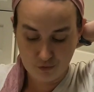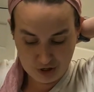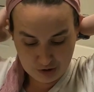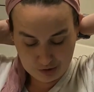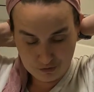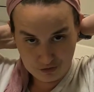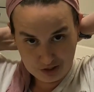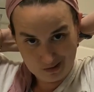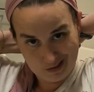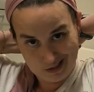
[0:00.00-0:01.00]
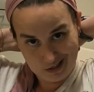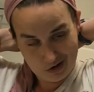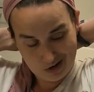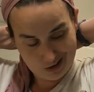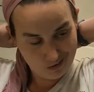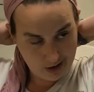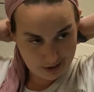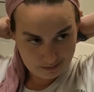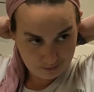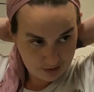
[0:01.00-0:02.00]
redo it until you get it
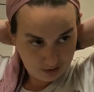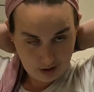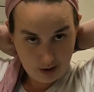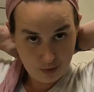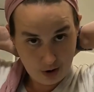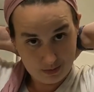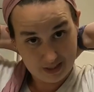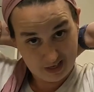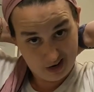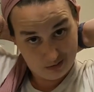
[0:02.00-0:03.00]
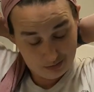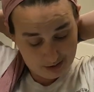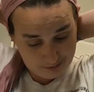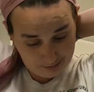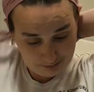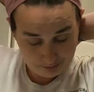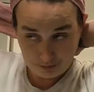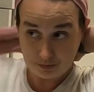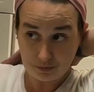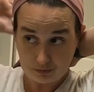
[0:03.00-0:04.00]
right. I promise it comes.
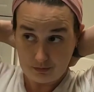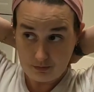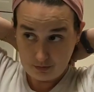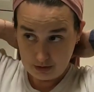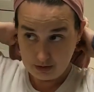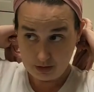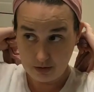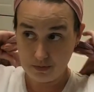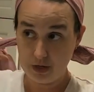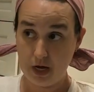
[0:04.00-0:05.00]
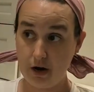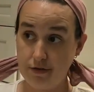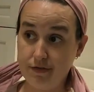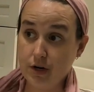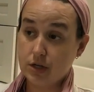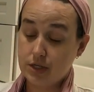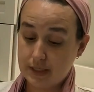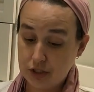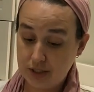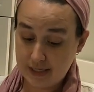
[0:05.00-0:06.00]
So got our
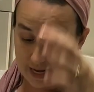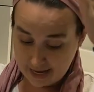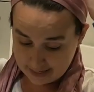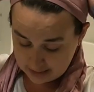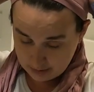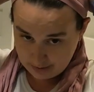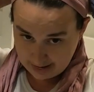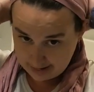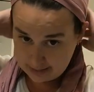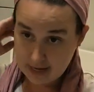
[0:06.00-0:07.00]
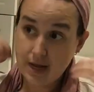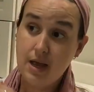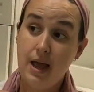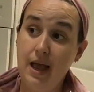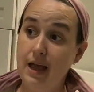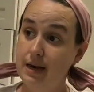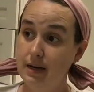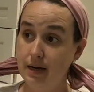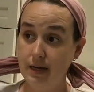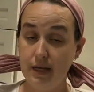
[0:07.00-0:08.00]
first, just tied in the back
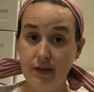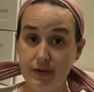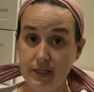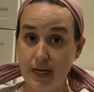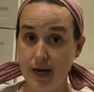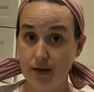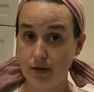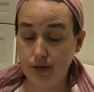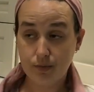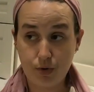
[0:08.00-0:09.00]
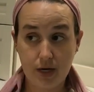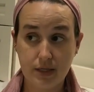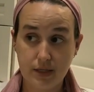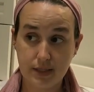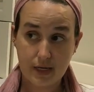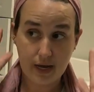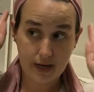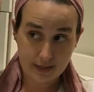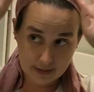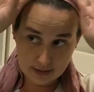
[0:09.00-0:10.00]
and even tails brought to the
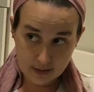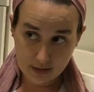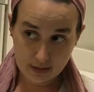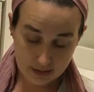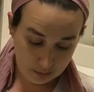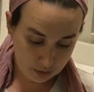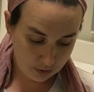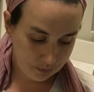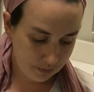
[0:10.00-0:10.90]
sides, simple.